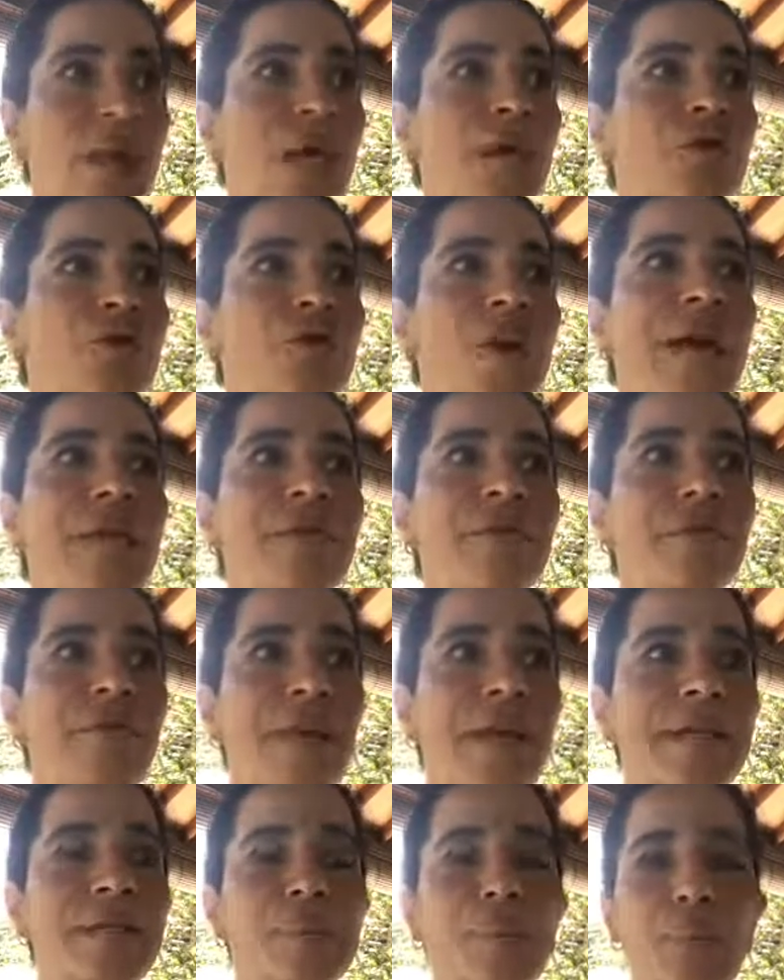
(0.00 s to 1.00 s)
Try to
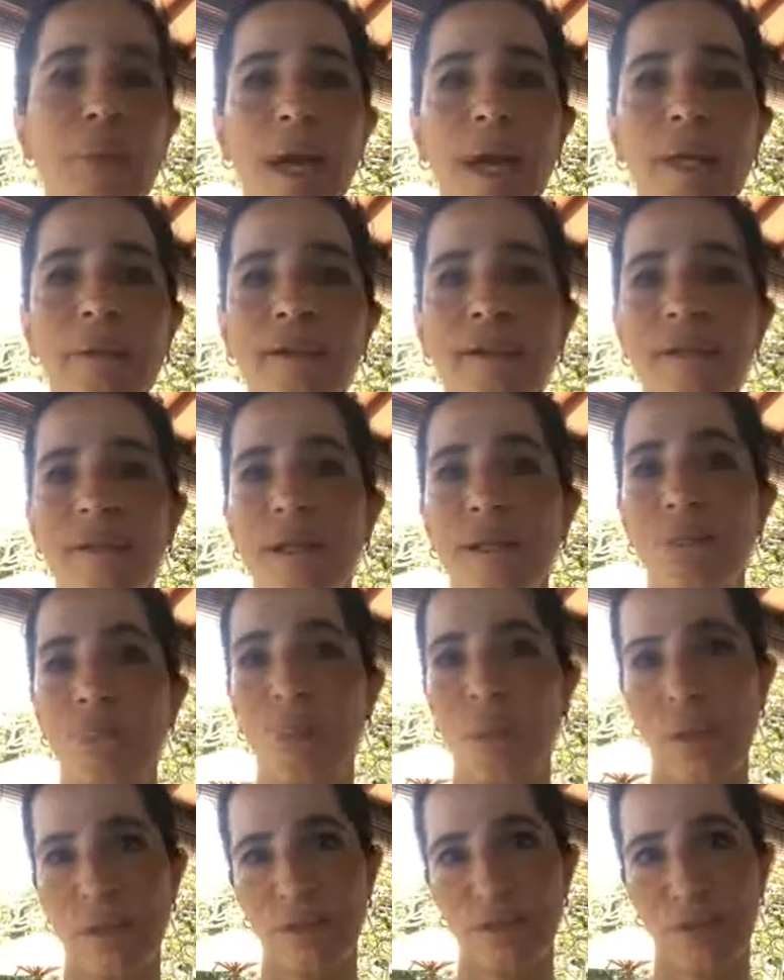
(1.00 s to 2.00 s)
find a practice that
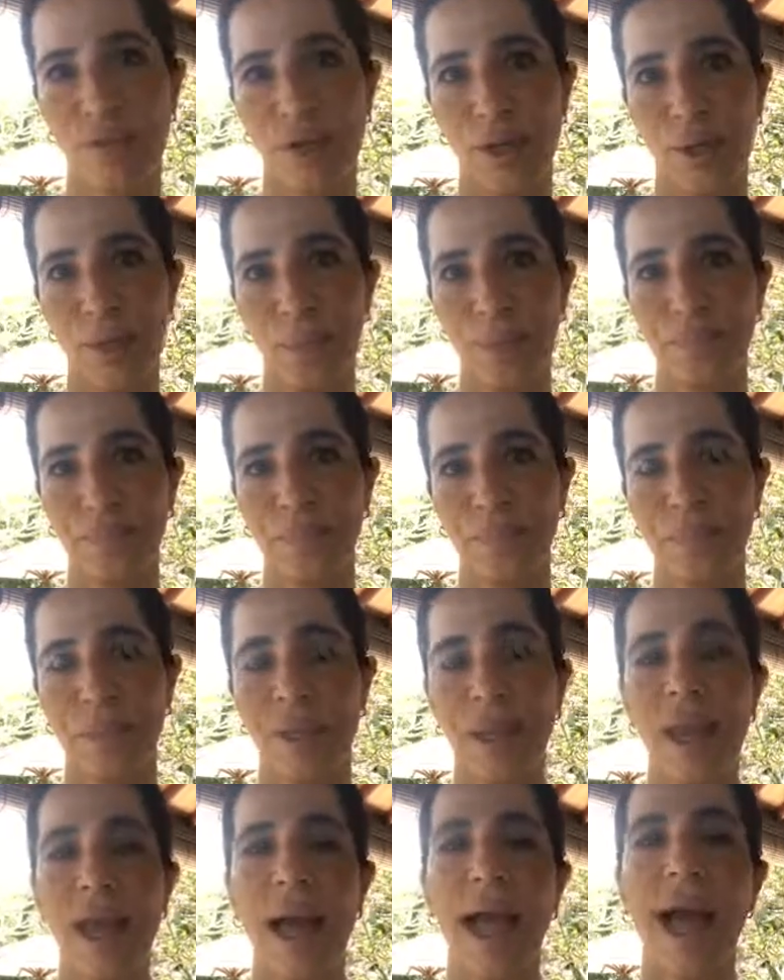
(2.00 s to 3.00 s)
works for you.
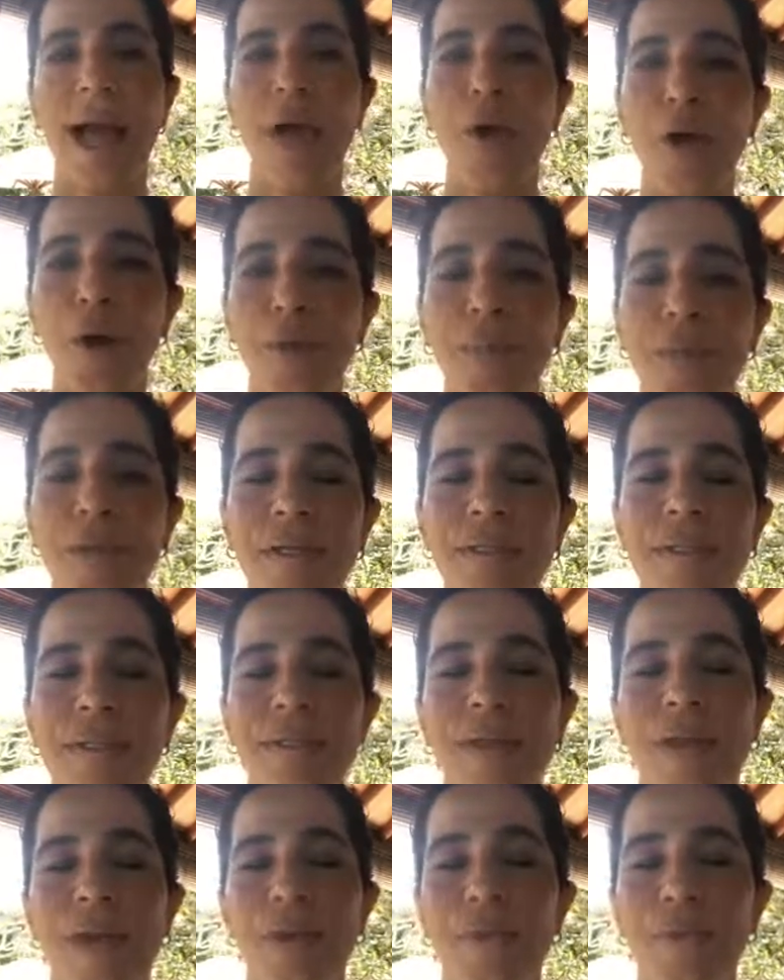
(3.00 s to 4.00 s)
I hope that this
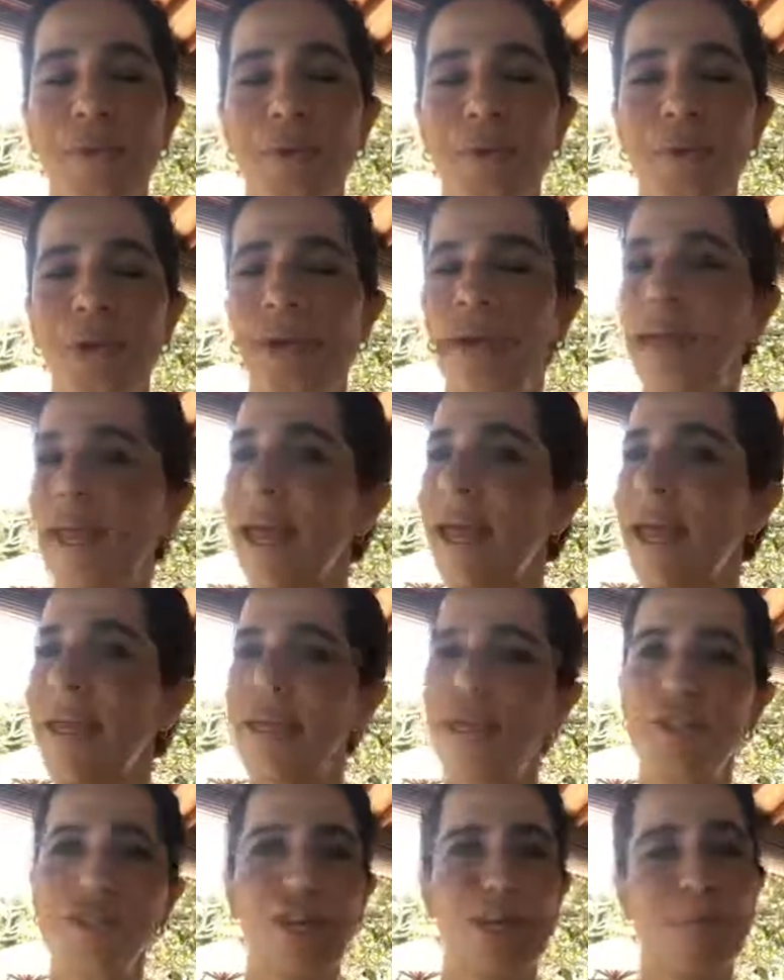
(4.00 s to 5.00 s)
helps you in any
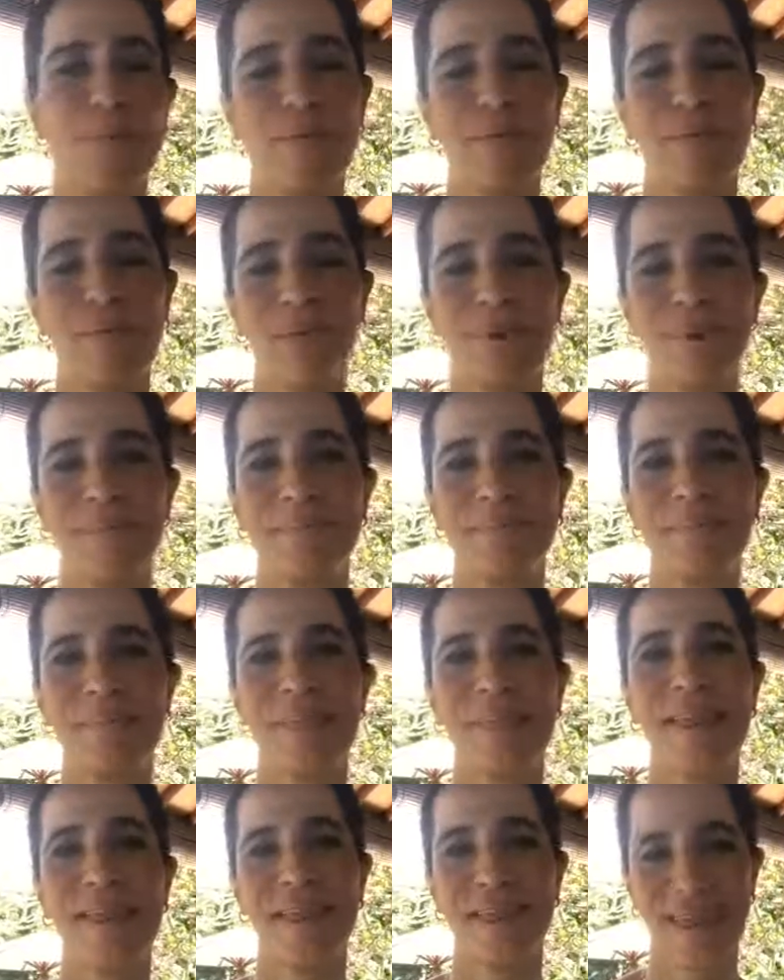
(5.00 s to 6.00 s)
shape or form.
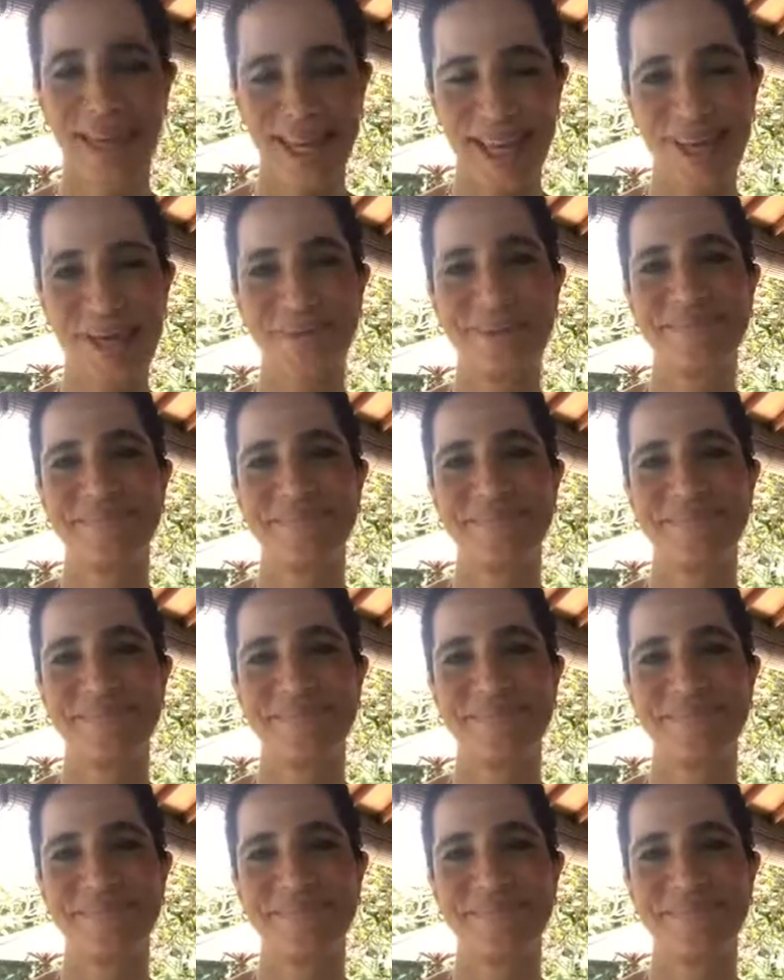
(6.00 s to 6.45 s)
Thank you.